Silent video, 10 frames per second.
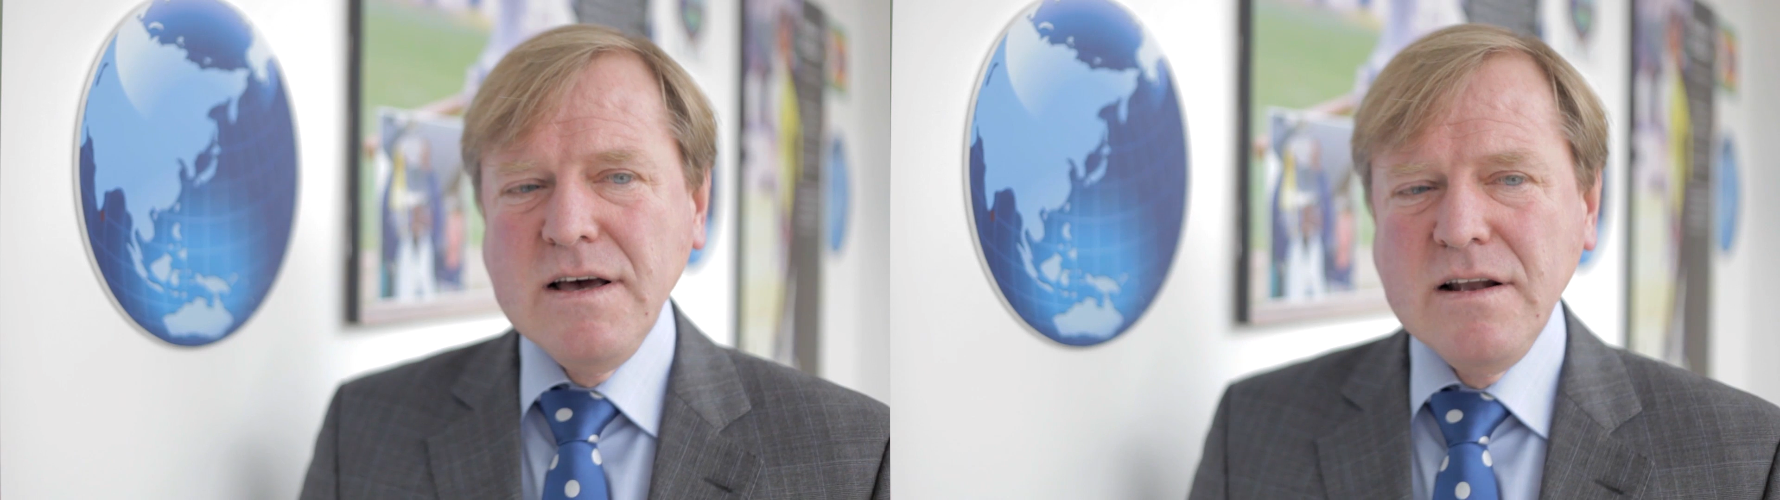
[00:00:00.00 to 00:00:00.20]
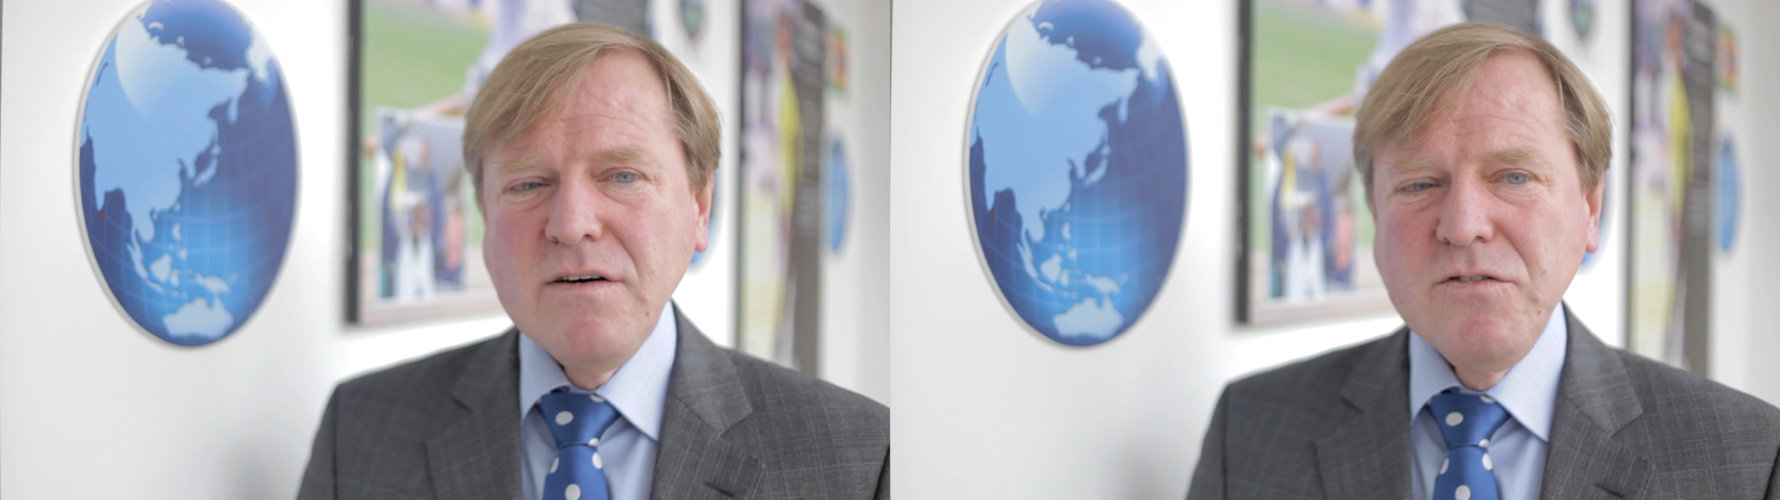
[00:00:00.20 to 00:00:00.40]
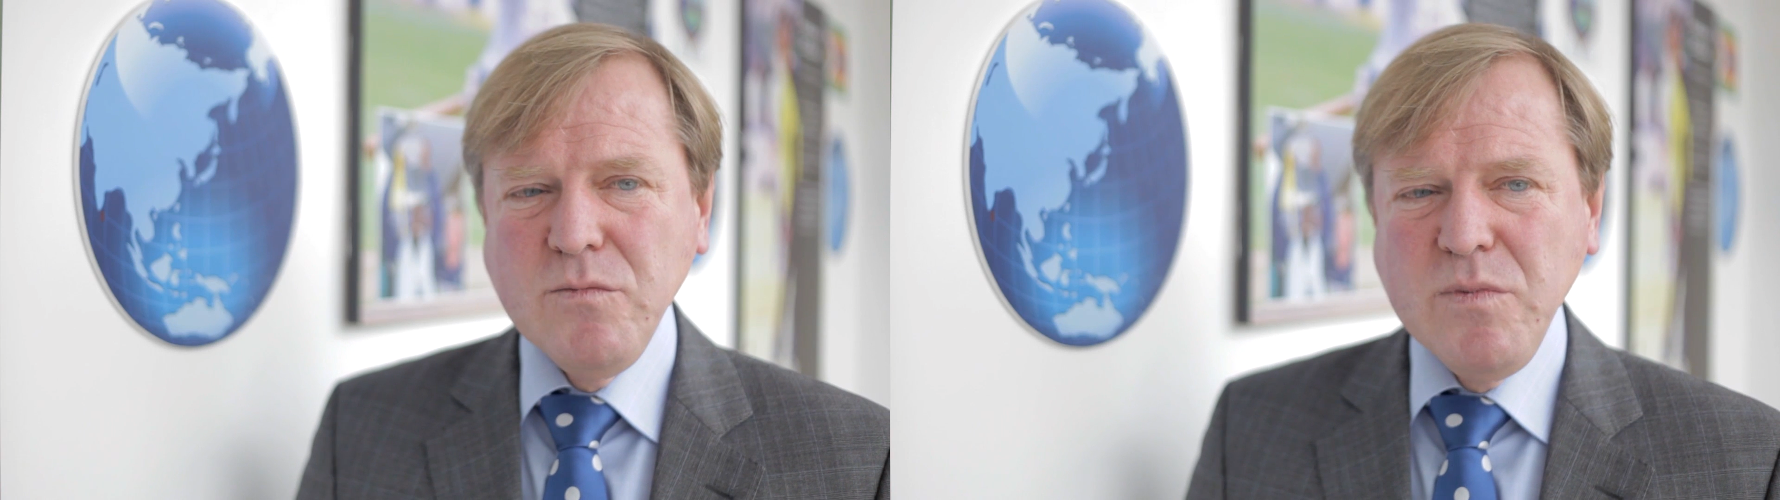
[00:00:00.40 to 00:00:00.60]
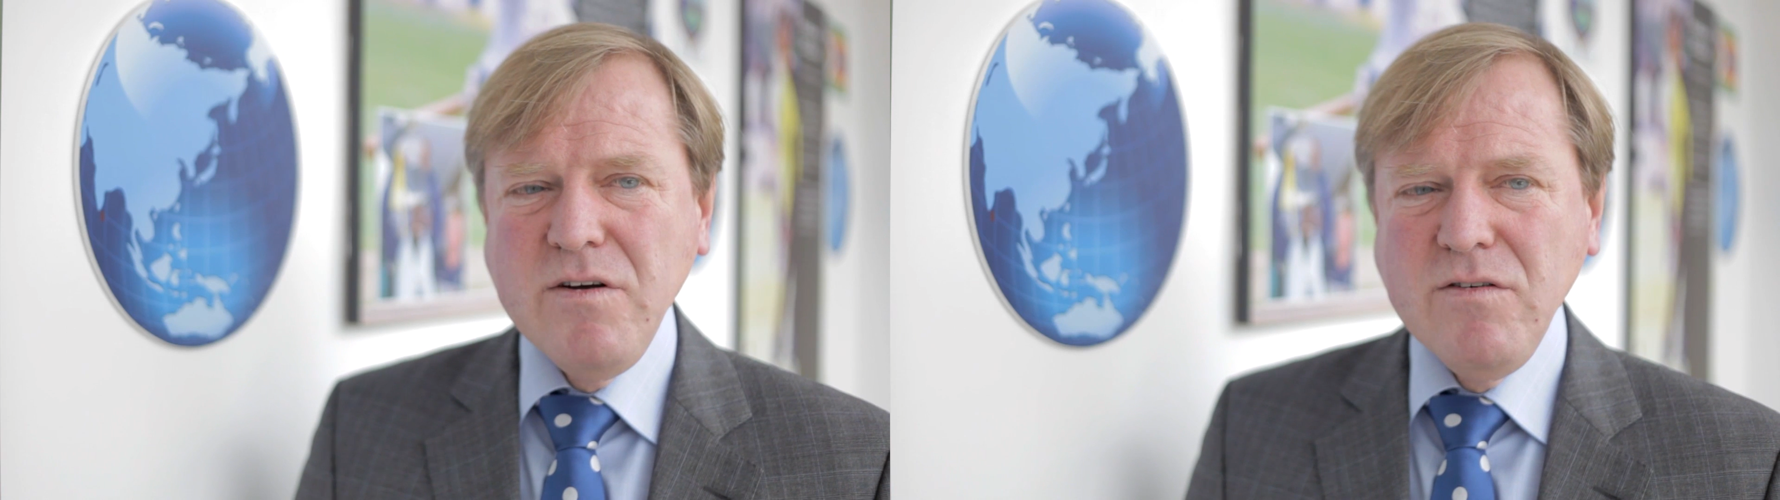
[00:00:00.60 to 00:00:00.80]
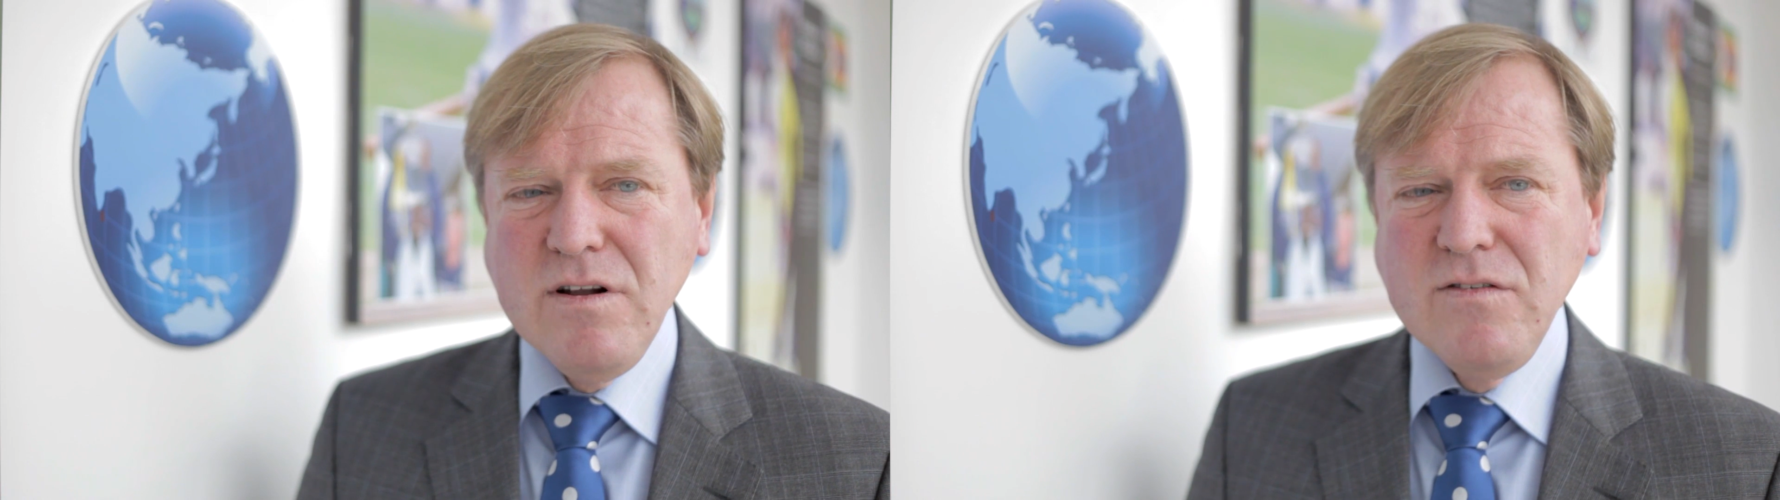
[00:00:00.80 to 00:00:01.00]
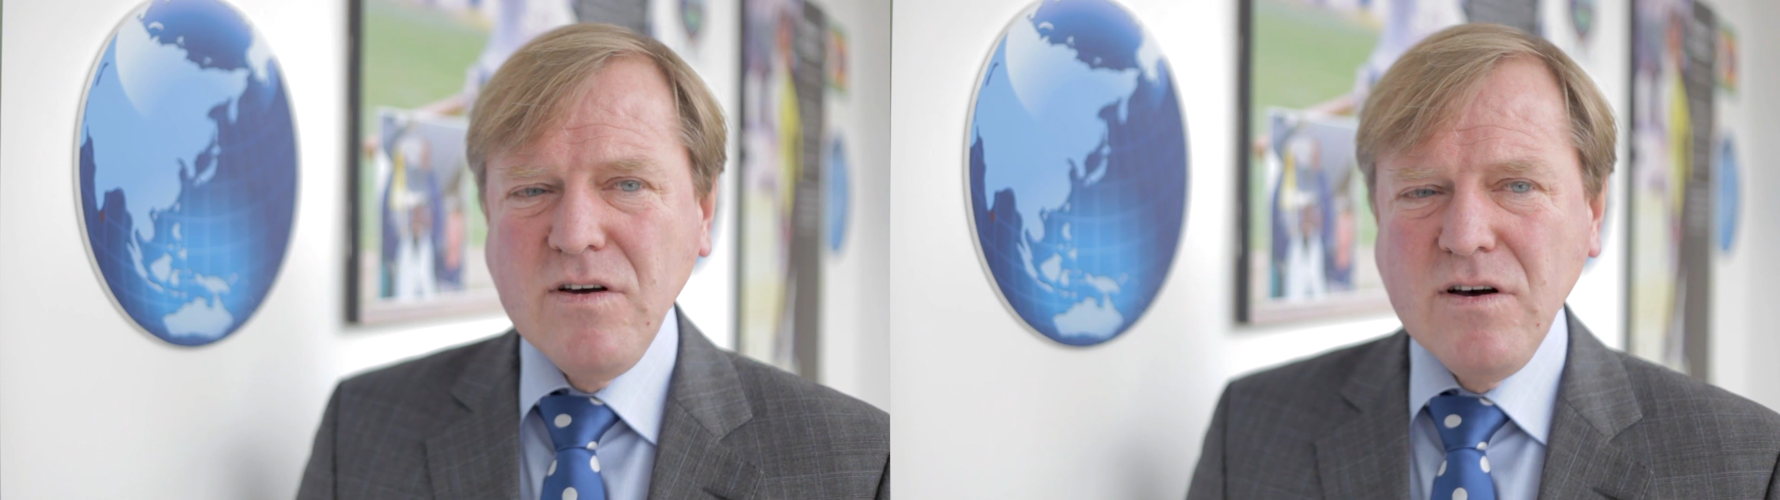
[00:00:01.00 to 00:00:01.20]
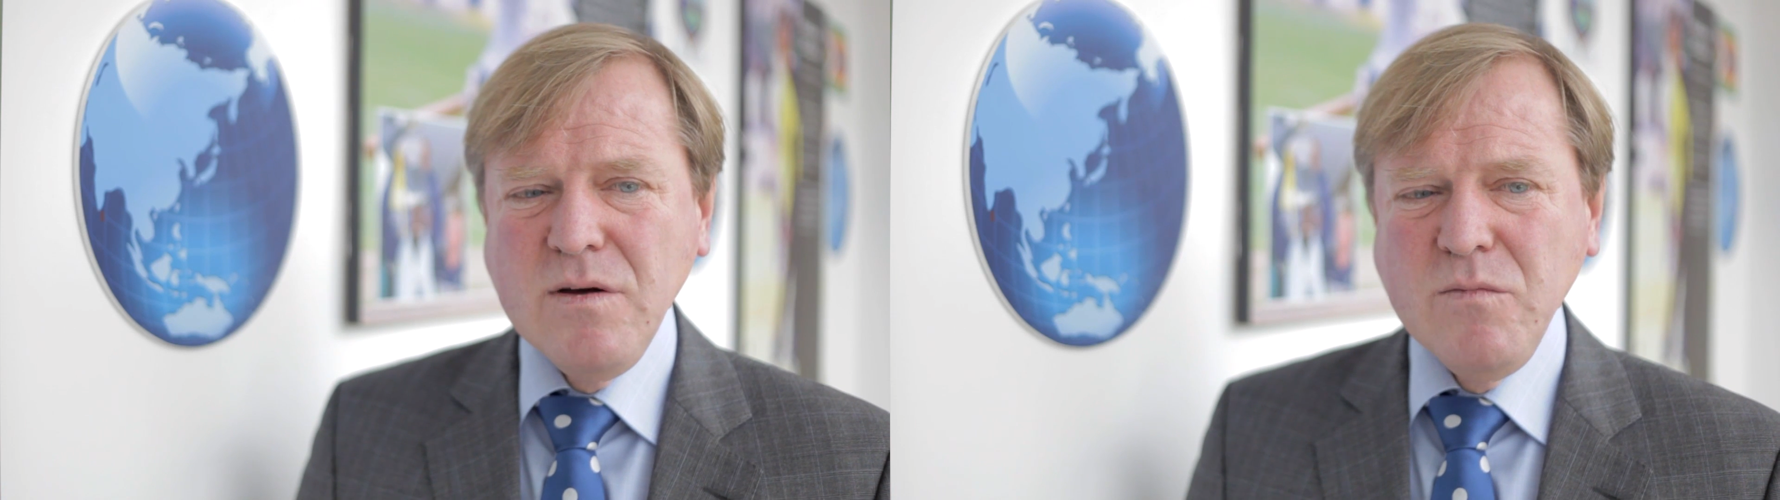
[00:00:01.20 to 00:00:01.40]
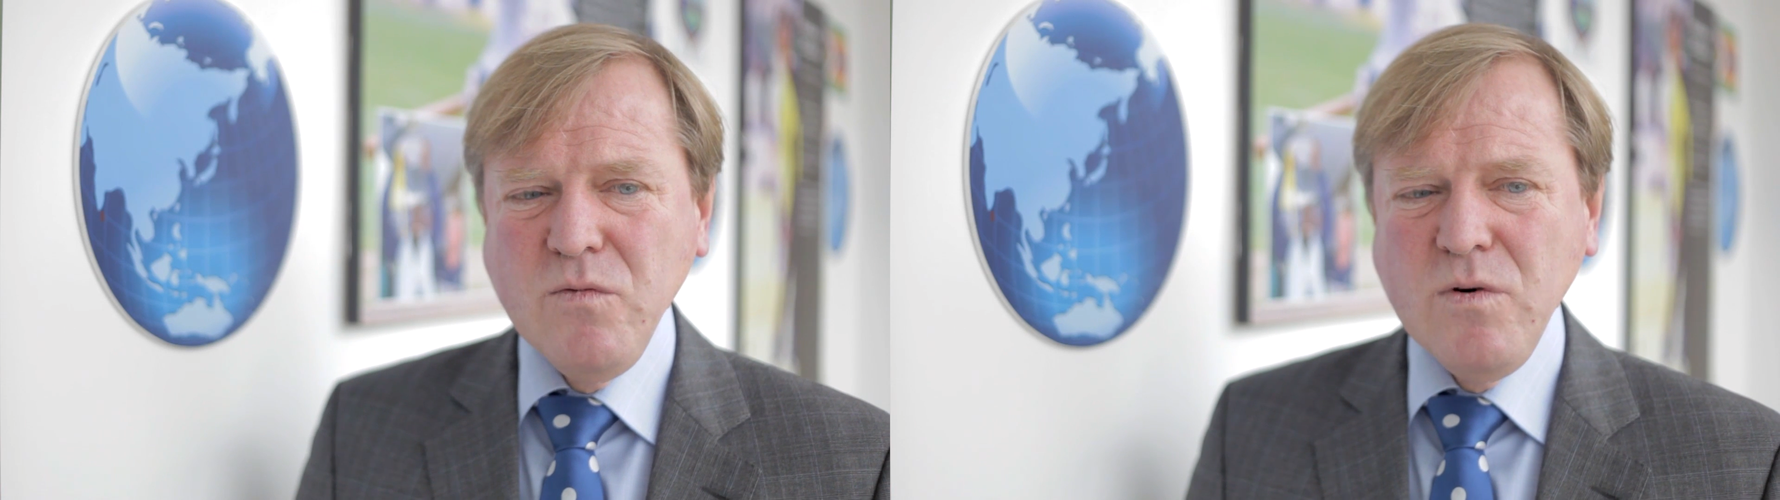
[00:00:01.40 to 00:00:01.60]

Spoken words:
and after a period of time,